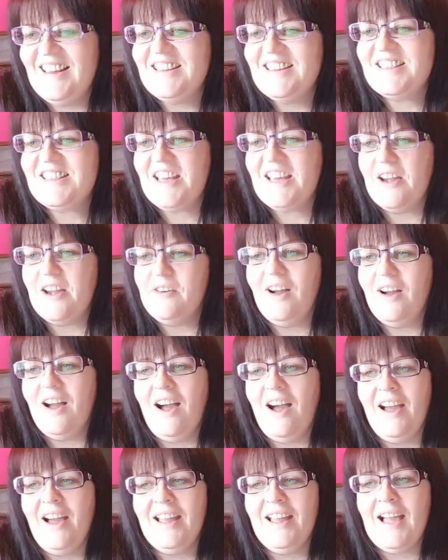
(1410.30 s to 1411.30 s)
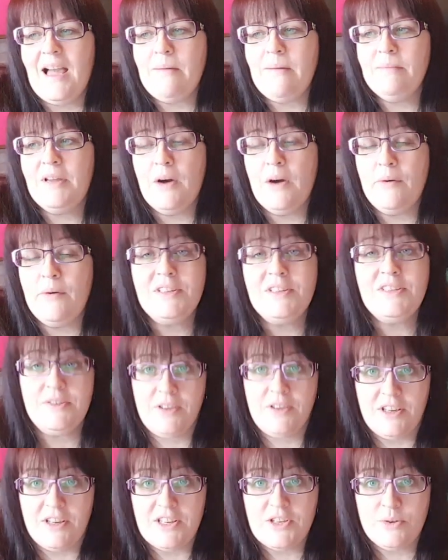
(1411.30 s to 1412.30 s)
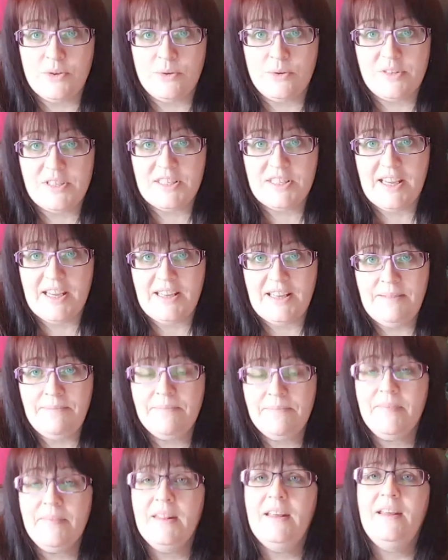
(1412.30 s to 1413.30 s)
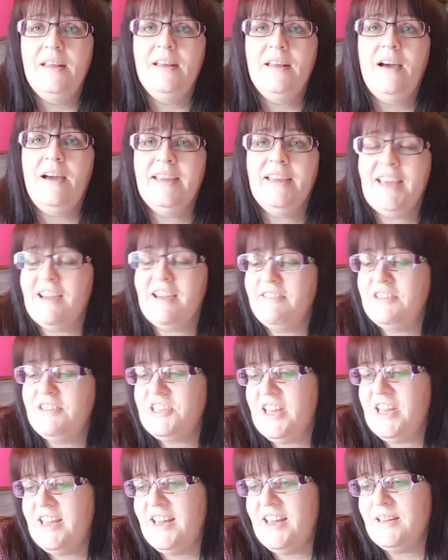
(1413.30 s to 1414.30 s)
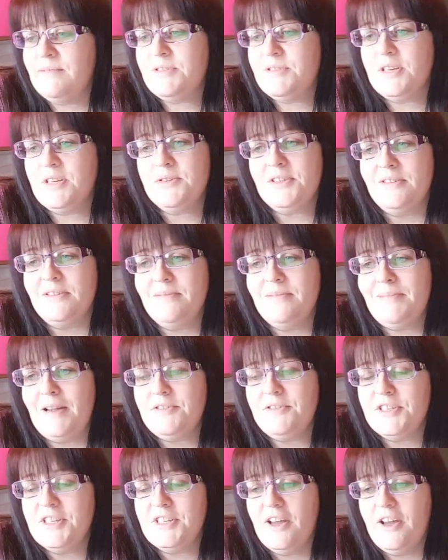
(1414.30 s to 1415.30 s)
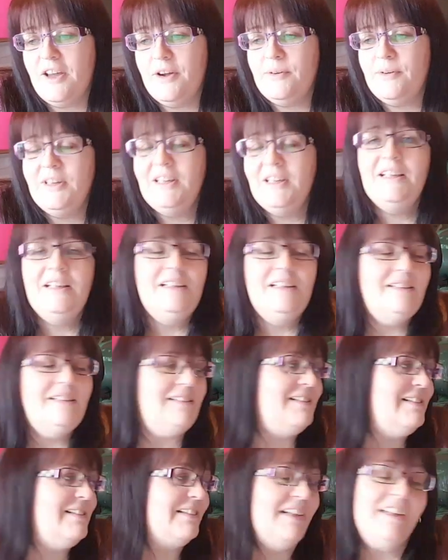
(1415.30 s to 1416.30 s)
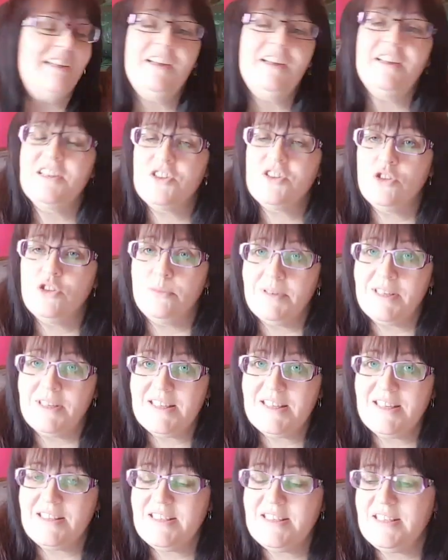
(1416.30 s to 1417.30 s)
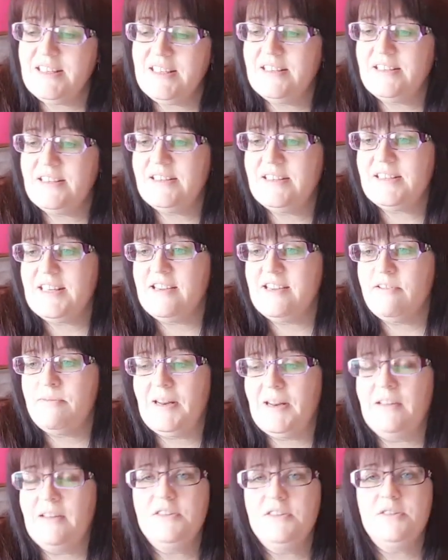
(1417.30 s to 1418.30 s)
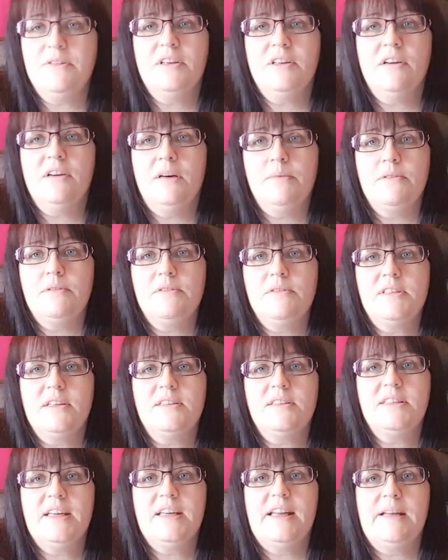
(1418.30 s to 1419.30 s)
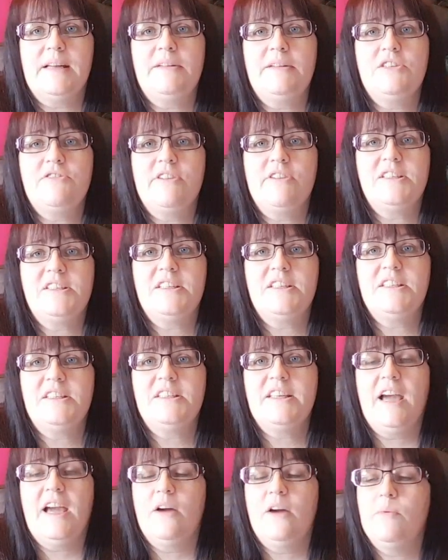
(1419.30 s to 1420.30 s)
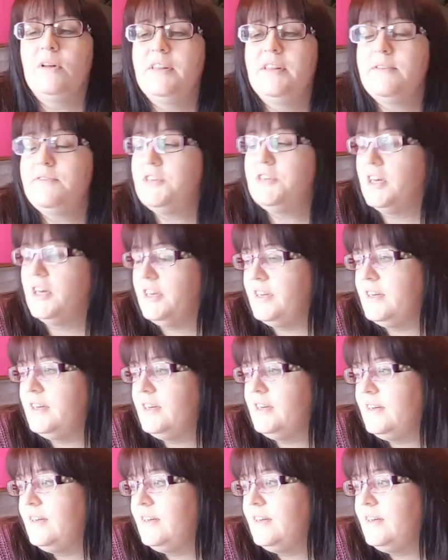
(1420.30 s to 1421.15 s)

So I am going to cut it short today. Hi Carrie JN, I'm so sorry I'm about to go. I'm going to cut it short because Anthony and Sarah have been out doing a car boot sale today, and I'm interested to see how well they've done.